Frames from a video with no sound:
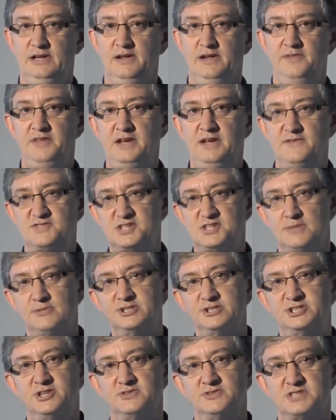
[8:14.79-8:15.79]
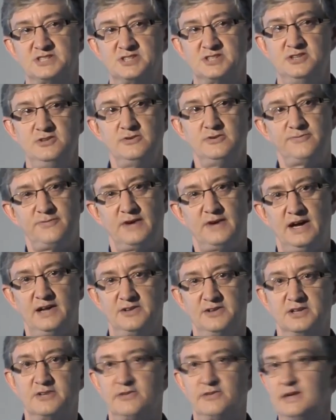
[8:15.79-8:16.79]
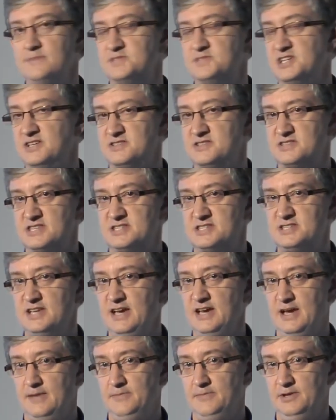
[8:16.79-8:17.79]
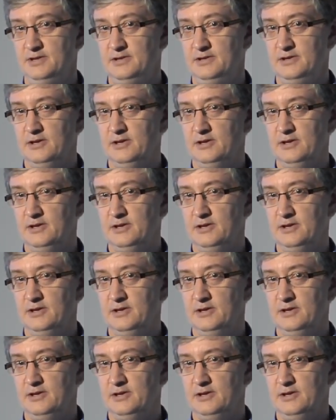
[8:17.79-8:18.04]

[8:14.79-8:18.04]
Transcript: Then if someone shows us a new file and claims that it's the same,